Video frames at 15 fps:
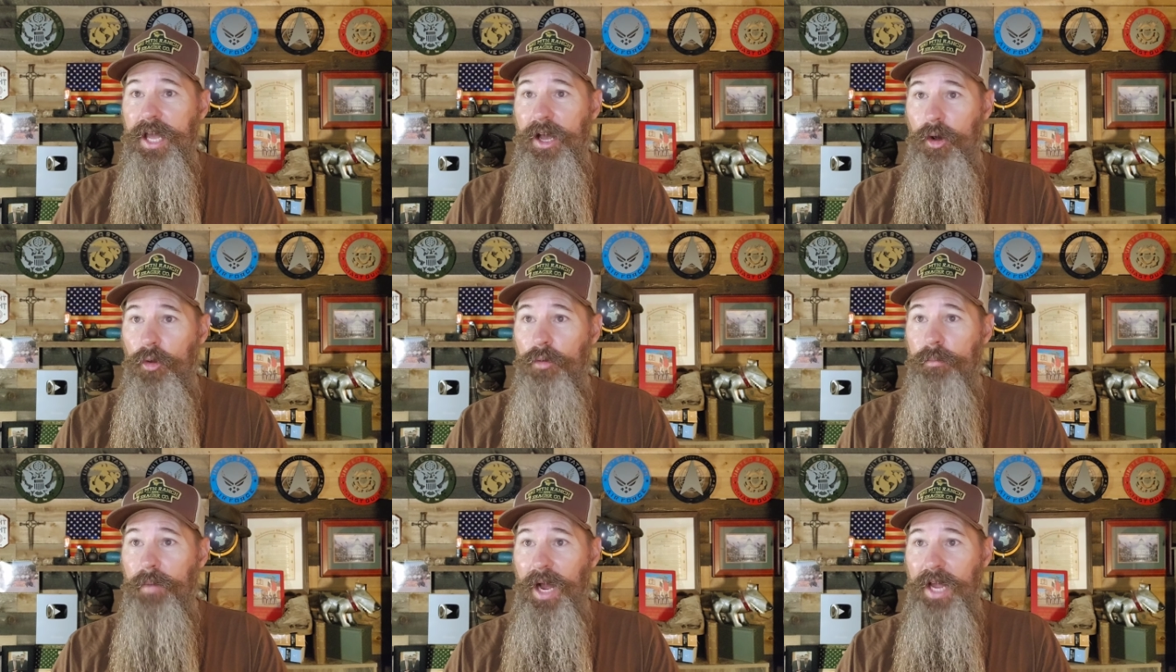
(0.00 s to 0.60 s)

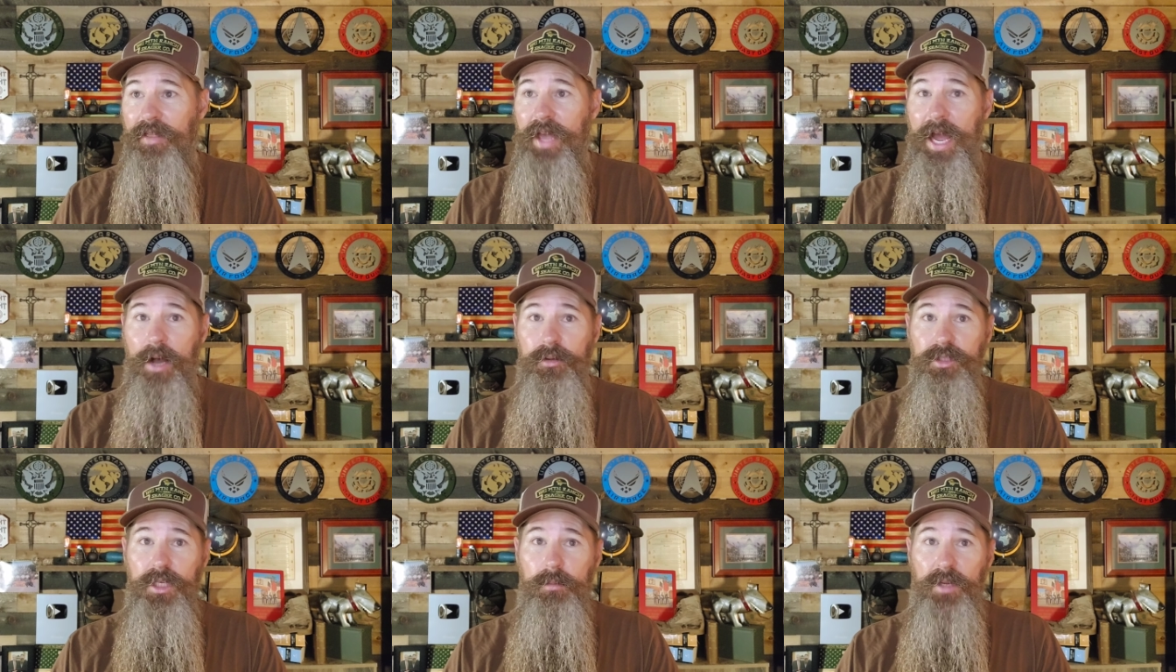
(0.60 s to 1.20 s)
held by the
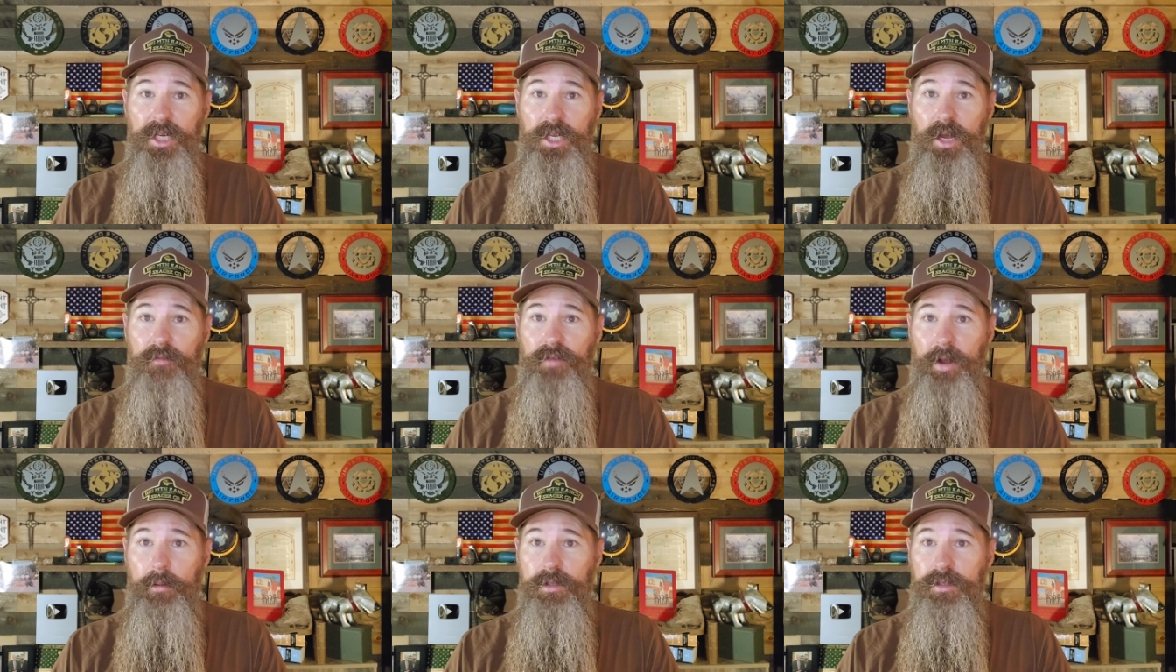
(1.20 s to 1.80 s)
House Committee on
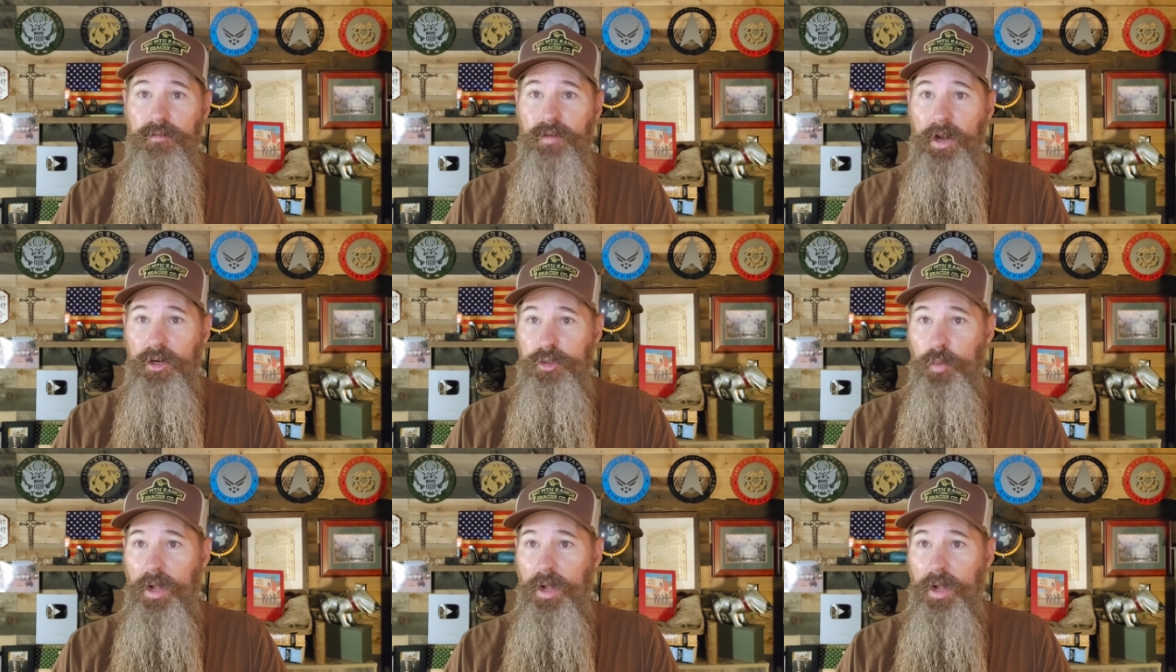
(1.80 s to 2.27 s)
Veterans Affairs